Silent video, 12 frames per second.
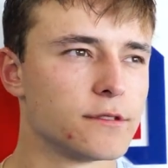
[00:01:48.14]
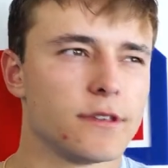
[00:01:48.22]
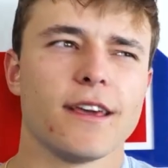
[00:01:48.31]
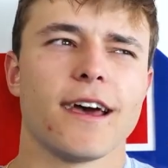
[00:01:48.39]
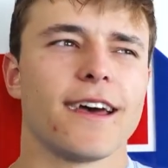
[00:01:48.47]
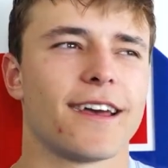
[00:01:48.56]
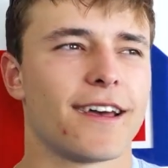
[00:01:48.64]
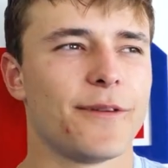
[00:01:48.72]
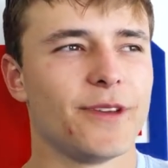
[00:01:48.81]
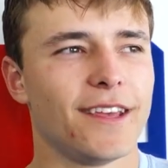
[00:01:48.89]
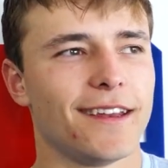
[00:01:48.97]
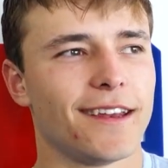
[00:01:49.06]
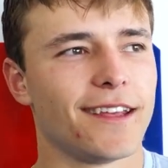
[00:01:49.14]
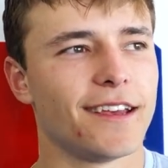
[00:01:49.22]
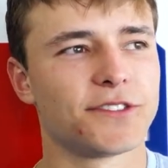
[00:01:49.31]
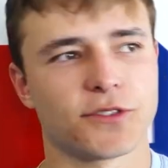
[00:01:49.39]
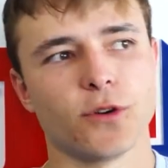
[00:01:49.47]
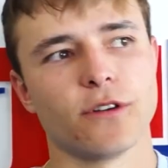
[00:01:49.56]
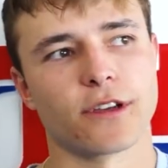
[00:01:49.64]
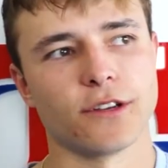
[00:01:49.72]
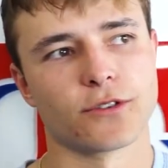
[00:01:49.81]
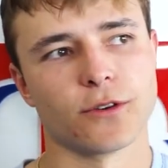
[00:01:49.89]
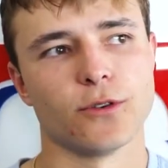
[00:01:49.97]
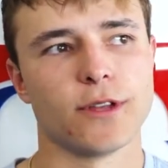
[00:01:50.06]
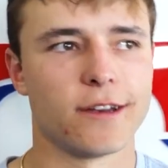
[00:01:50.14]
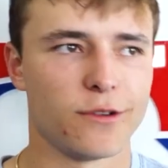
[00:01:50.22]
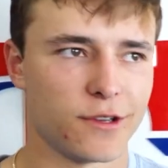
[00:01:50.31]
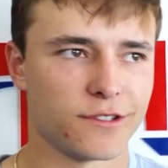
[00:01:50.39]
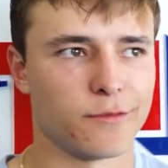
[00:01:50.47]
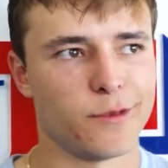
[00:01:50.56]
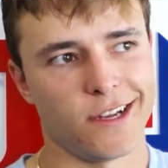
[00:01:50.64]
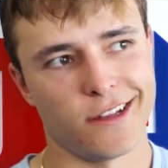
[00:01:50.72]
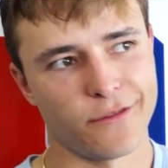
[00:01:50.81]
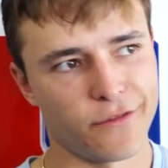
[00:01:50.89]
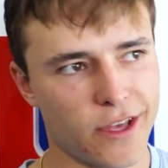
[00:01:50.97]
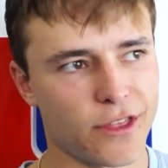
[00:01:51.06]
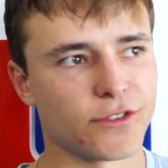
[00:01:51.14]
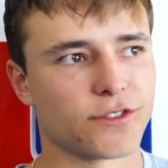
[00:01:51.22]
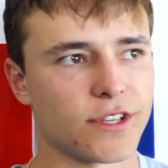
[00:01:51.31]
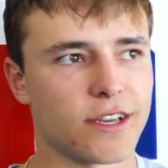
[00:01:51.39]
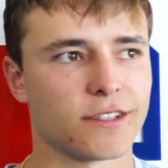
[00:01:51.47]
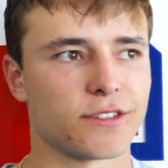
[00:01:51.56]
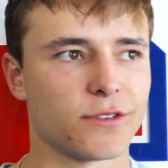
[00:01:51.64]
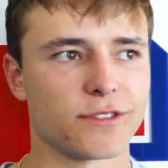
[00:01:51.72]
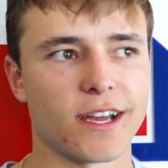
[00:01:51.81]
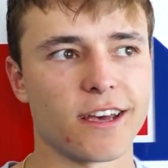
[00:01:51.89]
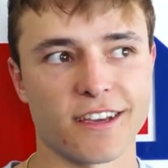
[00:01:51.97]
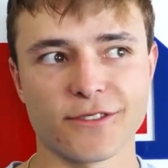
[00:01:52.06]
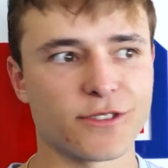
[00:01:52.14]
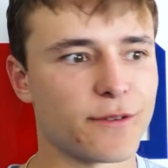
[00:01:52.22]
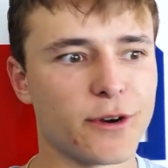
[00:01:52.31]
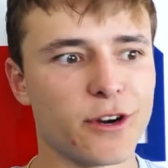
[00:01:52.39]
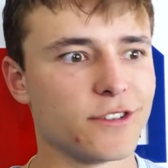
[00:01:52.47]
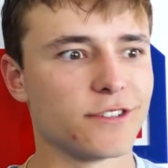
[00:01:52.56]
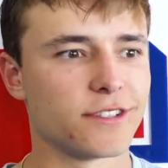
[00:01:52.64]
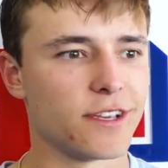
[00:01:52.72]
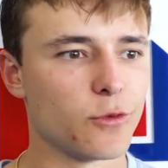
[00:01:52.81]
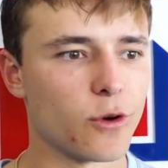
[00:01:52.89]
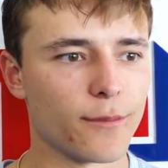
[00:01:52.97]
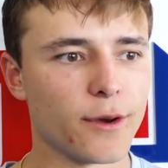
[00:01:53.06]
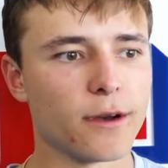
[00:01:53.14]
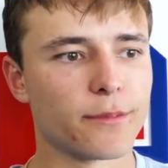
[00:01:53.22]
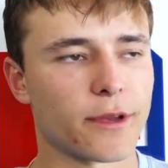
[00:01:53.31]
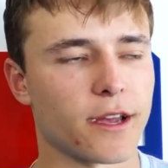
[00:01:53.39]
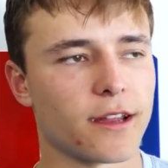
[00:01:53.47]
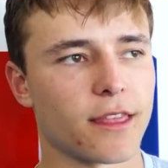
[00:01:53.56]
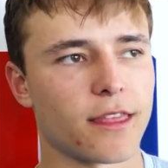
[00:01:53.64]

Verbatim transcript: Yeah, I mean, it's sort of controlled. I knew I was going to be in in the fifth or sixth, so it's not like it was an emergency warm up kind